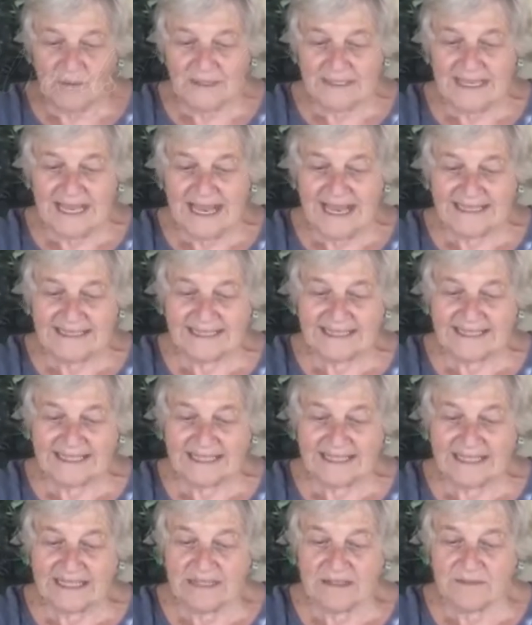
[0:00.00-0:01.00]
Hanukkah
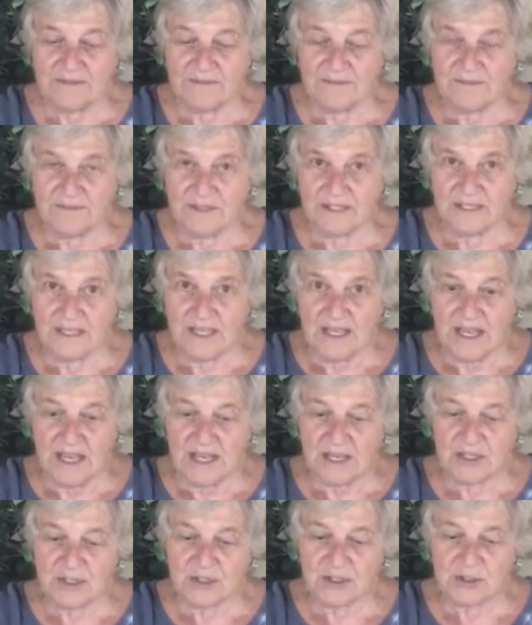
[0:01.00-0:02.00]
Eve,
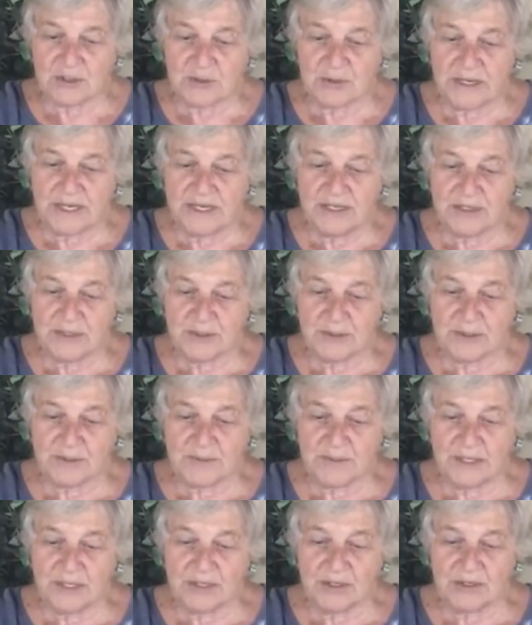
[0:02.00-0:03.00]
a stranger
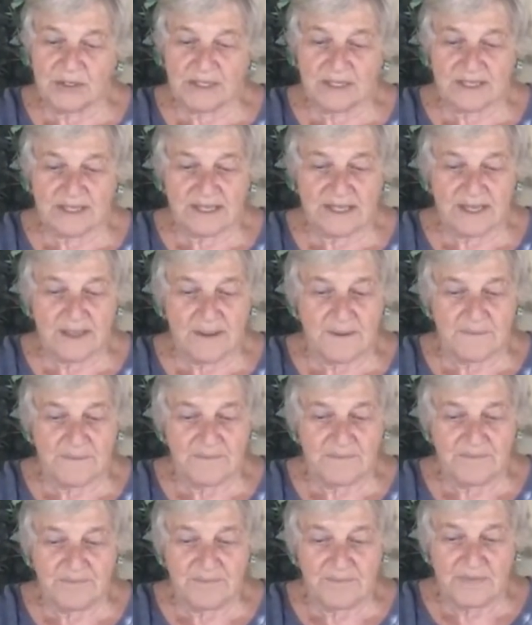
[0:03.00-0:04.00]
appeared in Chelm,
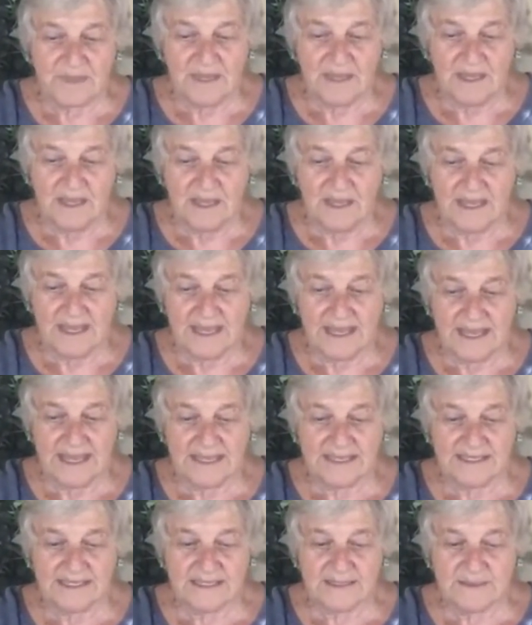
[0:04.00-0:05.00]
a
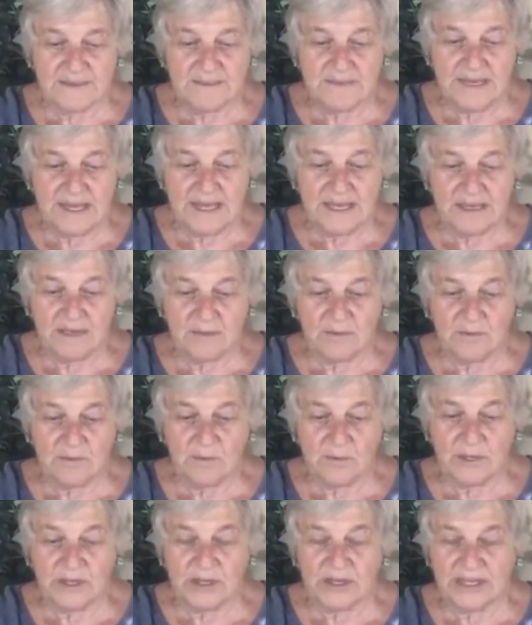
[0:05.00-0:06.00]
handsome man
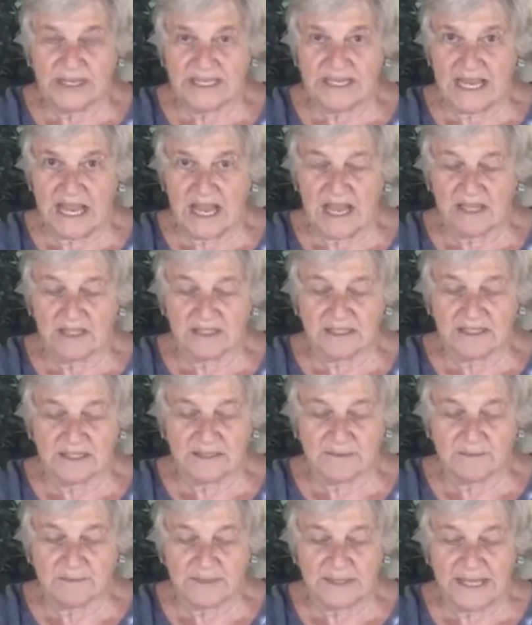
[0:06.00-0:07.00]
wearing an
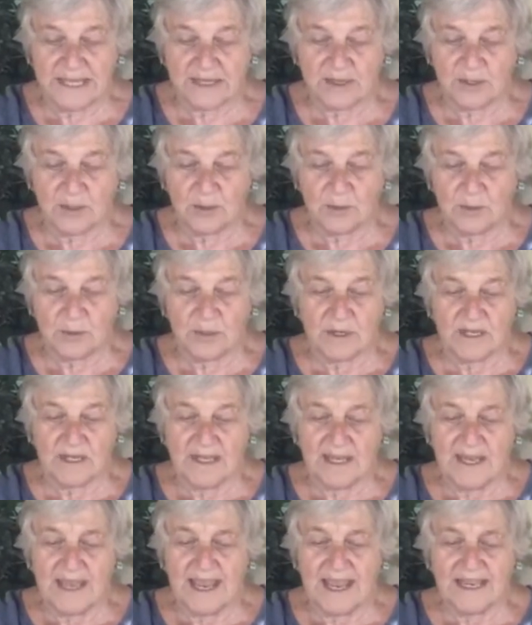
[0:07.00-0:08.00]
elegant black coat
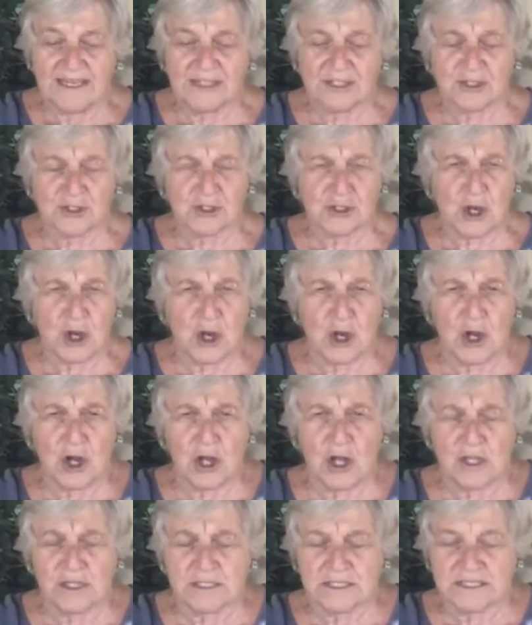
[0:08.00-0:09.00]
and a
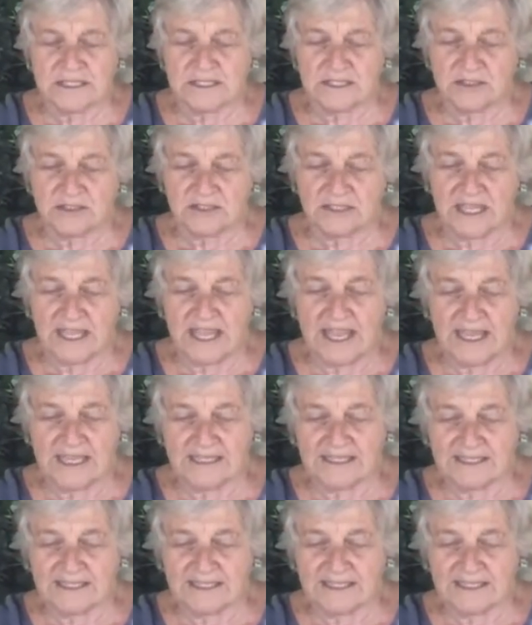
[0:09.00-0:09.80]
tall silk hat.